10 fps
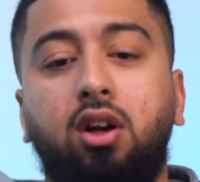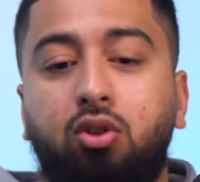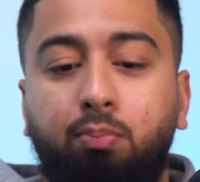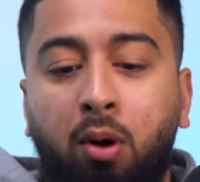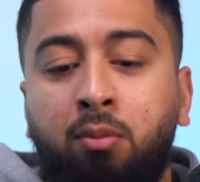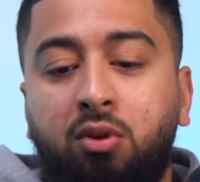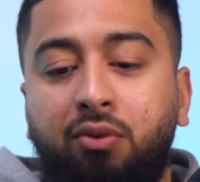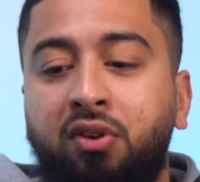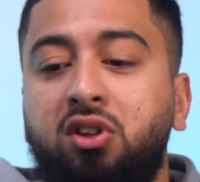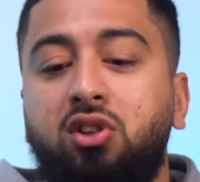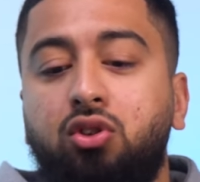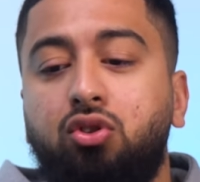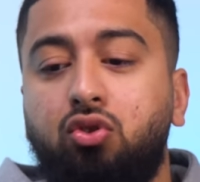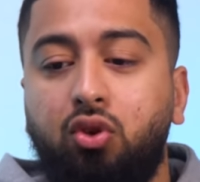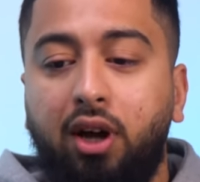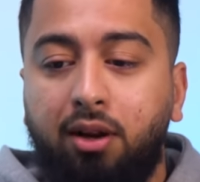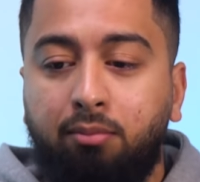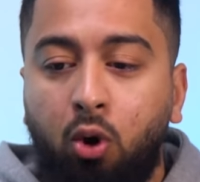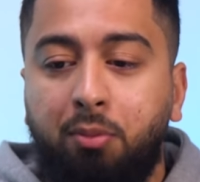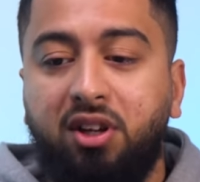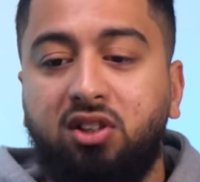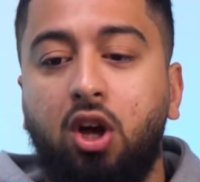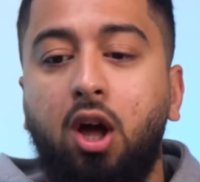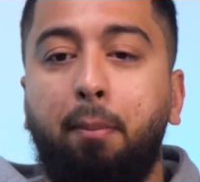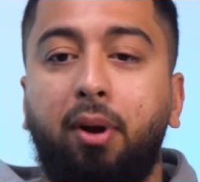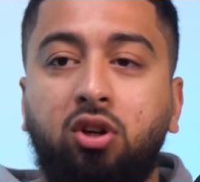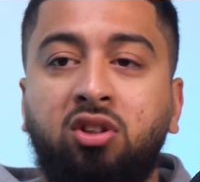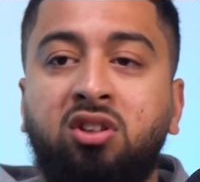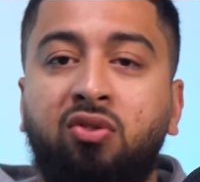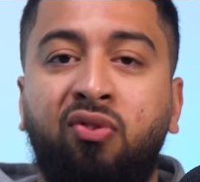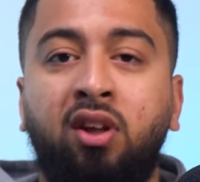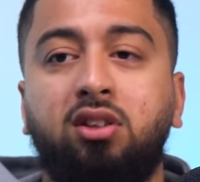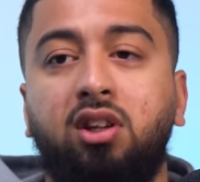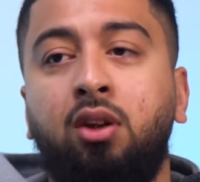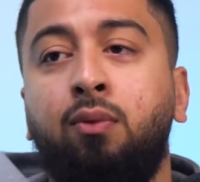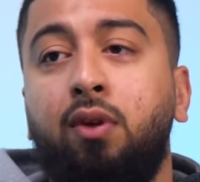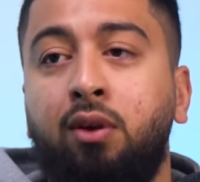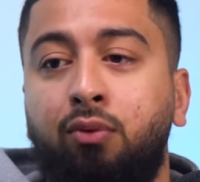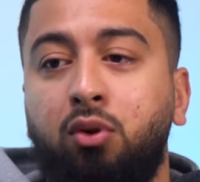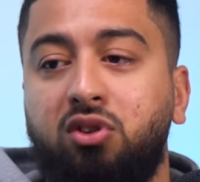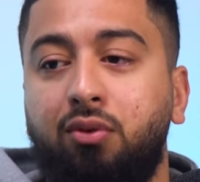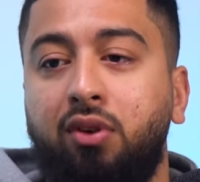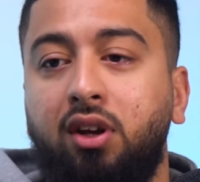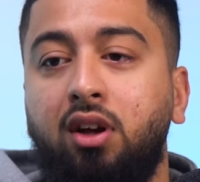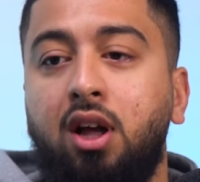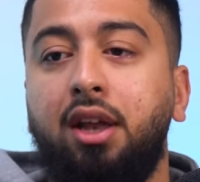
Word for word: The mm. problem with the fitness industry at the moment is because of this fitness in- influencer thing,